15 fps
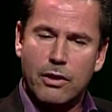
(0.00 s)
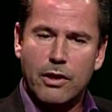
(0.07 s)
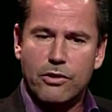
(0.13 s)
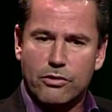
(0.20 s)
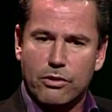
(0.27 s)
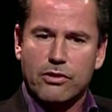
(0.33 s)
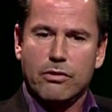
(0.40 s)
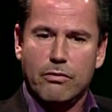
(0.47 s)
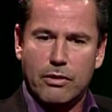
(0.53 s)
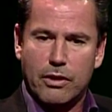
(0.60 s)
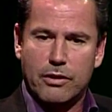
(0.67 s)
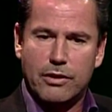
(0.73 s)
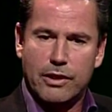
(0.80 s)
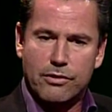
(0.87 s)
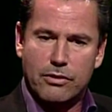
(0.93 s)
So
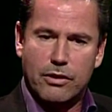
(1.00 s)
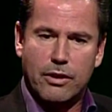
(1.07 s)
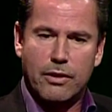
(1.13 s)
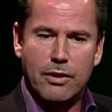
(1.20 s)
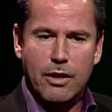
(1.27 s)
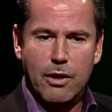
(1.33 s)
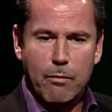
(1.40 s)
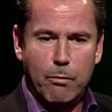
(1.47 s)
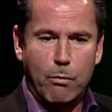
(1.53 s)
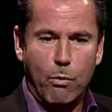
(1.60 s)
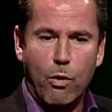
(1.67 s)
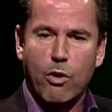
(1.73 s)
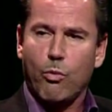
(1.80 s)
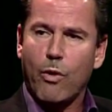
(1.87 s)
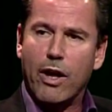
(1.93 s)
it's a
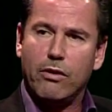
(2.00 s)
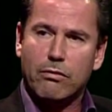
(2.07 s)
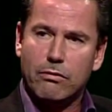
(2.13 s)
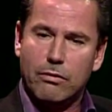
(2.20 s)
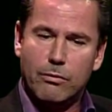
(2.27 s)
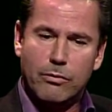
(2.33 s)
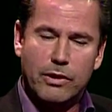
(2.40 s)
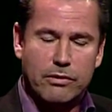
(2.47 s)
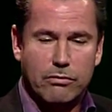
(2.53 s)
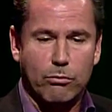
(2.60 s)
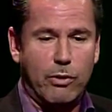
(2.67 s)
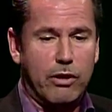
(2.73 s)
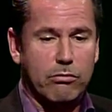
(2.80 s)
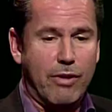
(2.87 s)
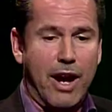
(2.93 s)
more
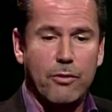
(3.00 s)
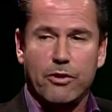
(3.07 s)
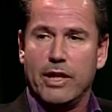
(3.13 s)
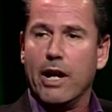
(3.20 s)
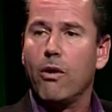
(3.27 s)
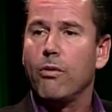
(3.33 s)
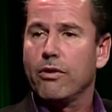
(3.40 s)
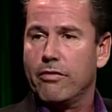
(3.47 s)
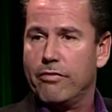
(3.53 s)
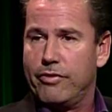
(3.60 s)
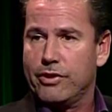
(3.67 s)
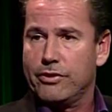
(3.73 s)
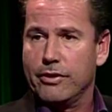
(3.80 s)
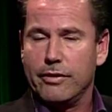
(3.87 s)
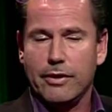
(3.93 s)
well-rounded out
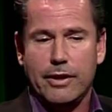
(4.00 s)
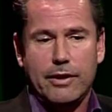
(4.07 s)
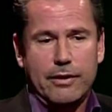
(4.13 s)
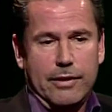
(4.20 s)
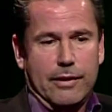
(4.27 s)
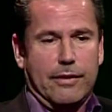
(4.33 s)
facility,